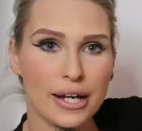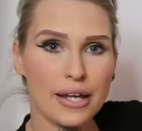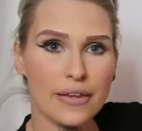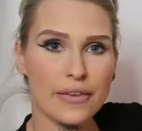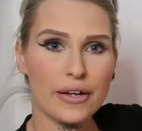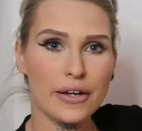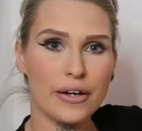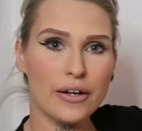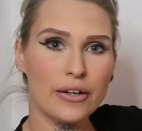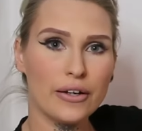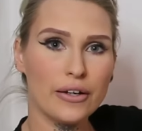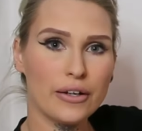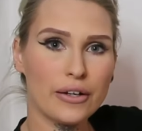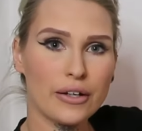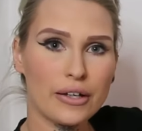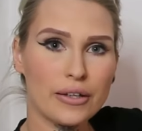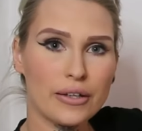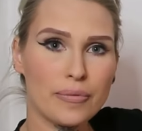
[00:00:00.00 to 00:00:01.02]
Here they are,
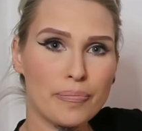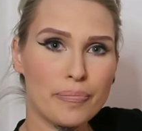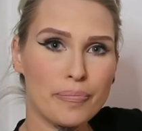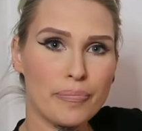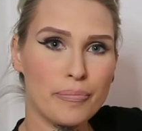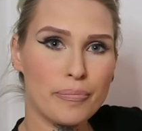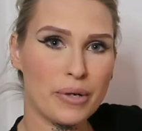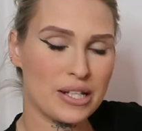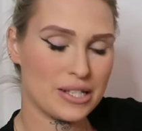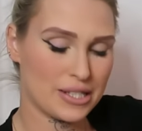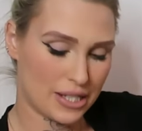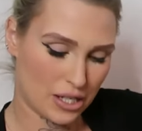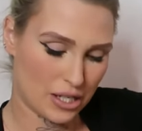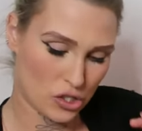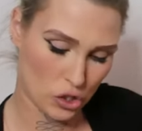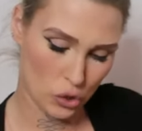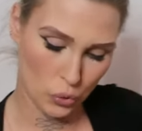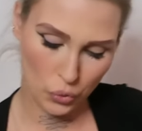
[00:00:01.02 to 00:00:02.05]
look. Blended
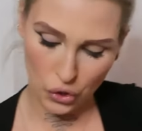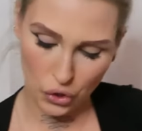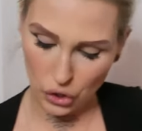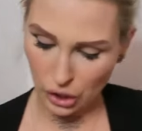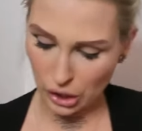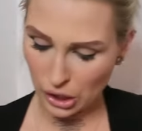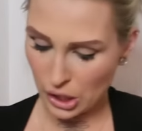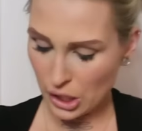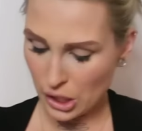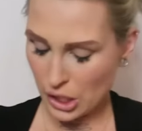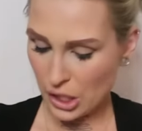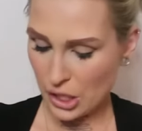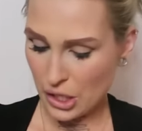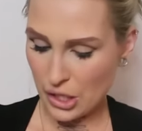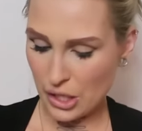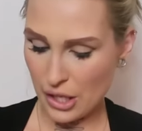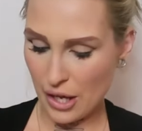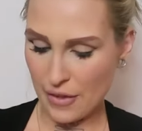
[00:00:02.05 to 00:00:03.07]
into the wall.
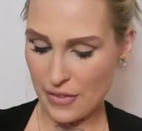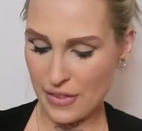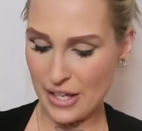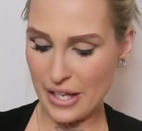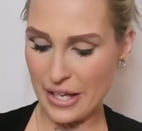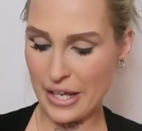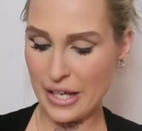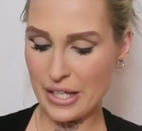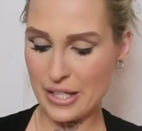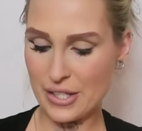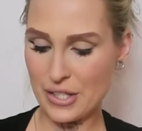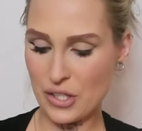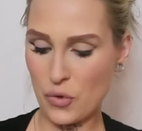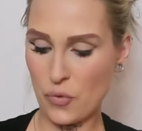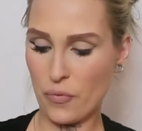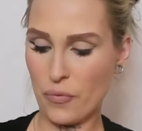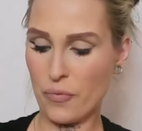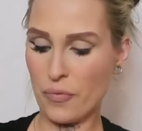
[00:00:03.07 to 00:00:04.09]
These,
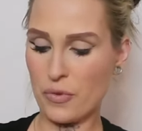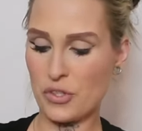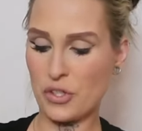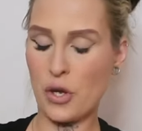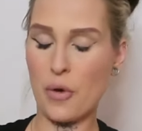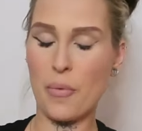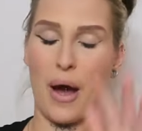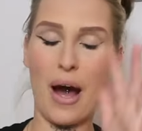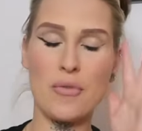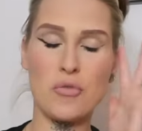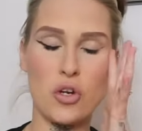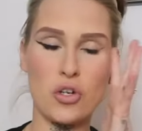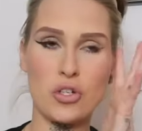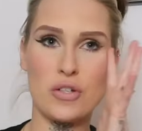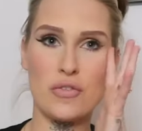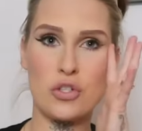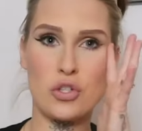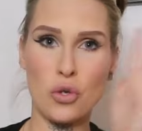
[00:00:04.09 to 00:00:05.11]
so I'm
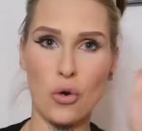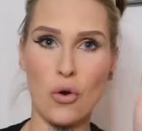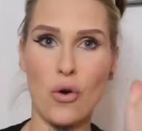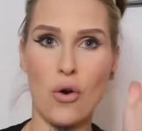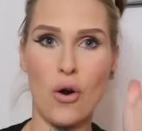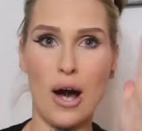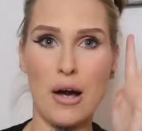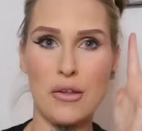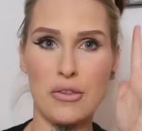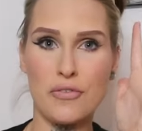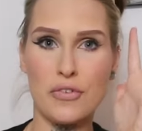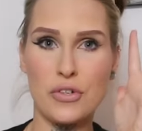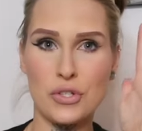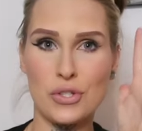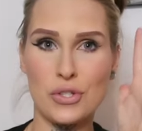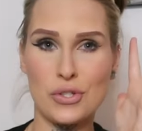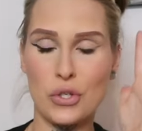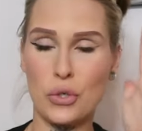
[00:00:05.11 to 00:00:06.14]
not even sure how the
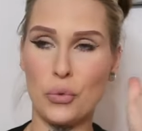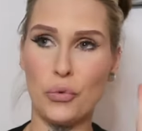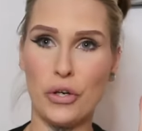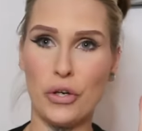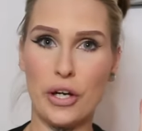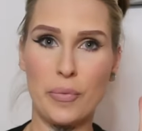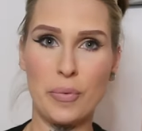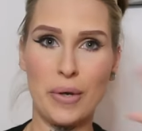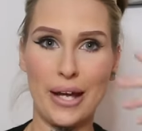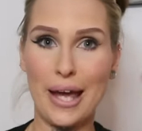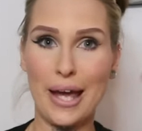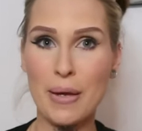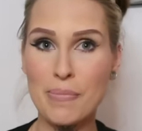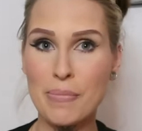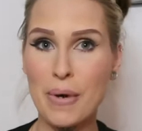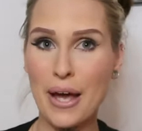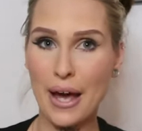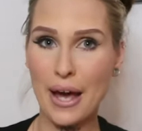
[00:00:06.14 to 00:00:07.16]
vision is going to work, but like
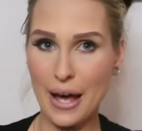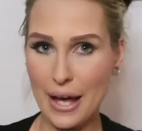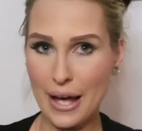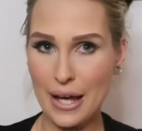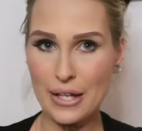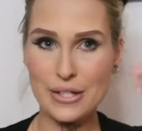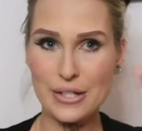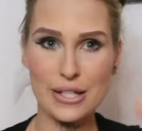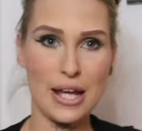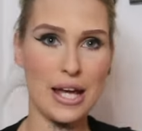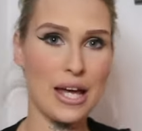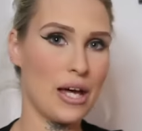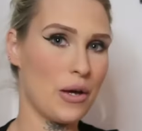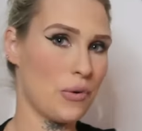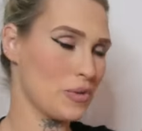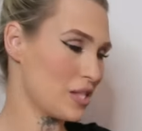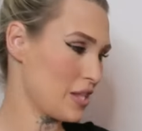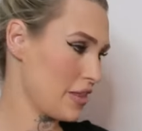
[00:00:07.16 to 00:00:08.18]
in my head,
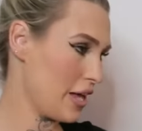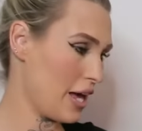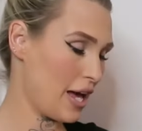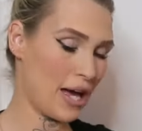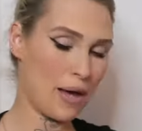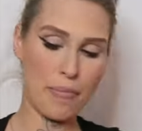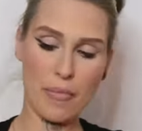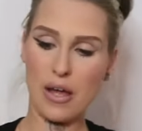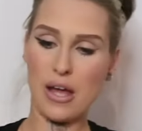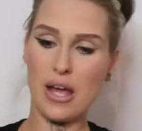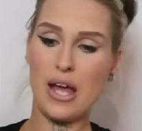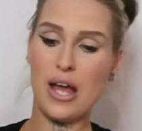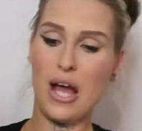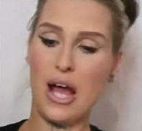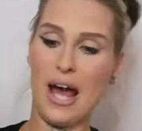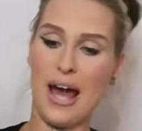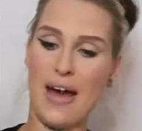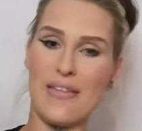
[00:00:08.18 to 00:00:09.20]
it was them
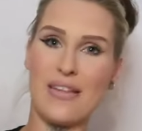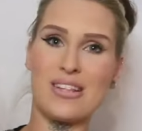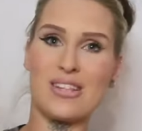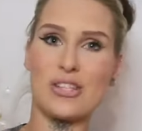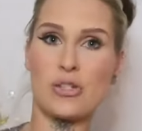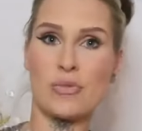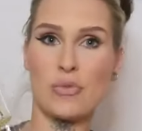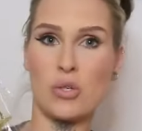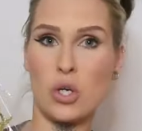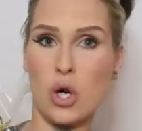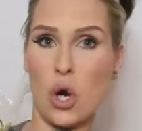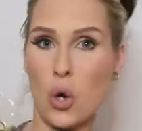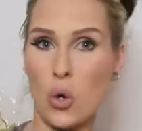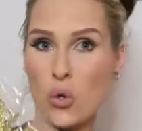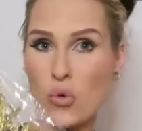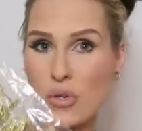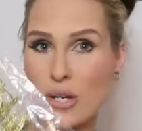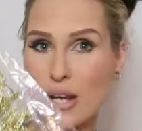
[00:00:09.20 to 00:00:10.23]
and then some
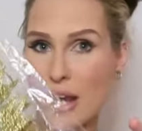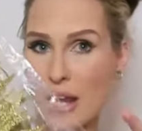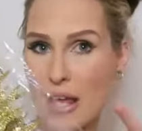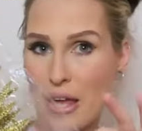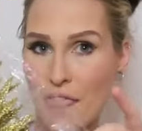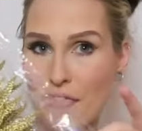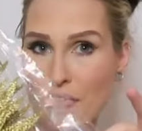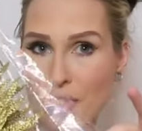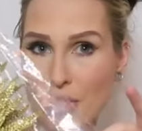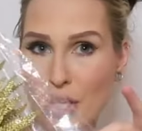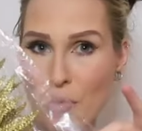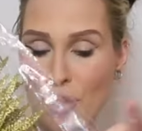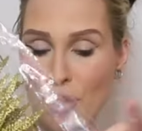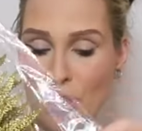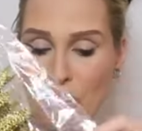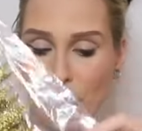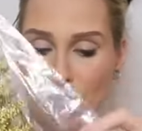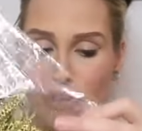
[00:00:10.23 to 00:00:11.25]
gold leaves
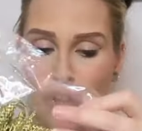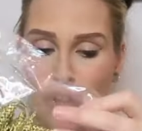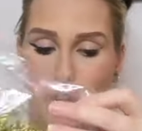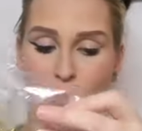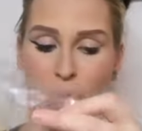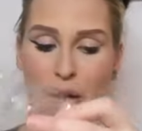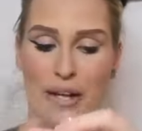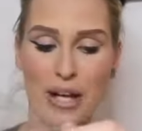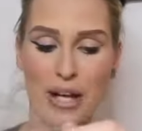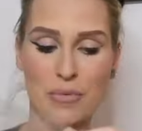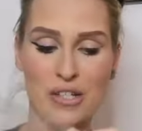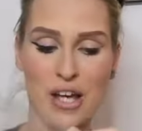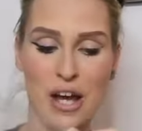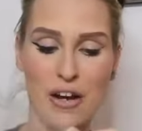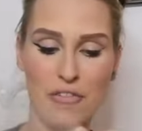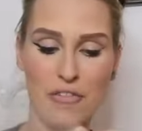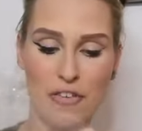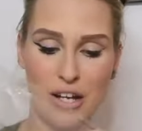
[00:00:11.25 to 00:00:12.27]
going through, and I'm
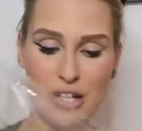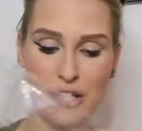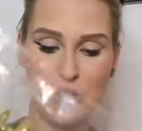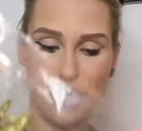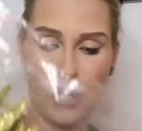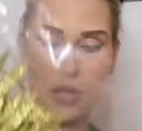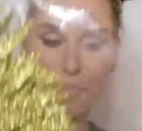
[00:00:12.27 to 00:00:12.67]
terrified to